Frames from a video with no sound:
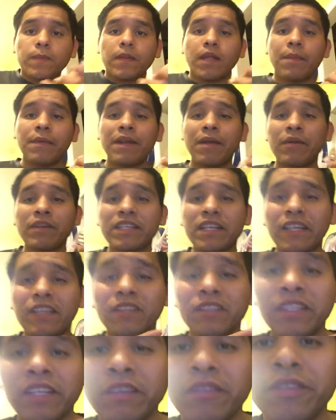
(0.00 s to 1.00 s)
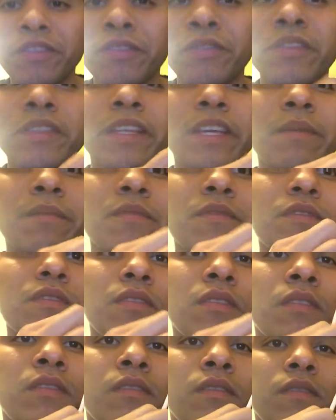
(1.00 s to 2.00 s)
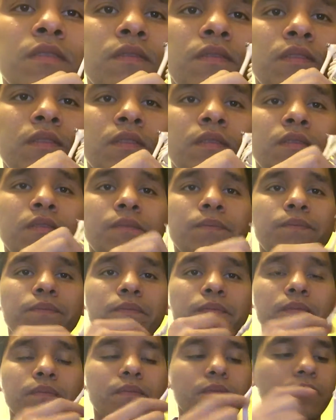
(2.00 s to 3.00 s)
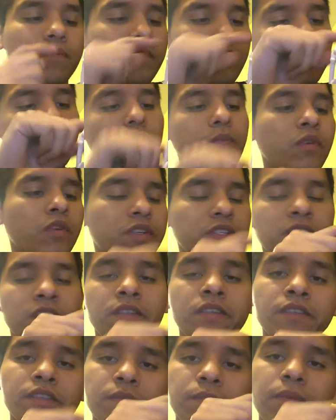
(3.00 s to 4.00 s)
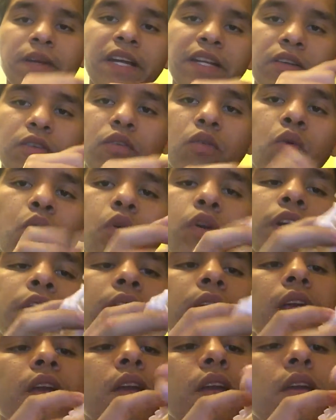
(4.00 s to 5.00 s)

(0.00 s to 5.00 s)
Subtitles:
I mean, I wish I could tell you the names of the parts in the spinal cord,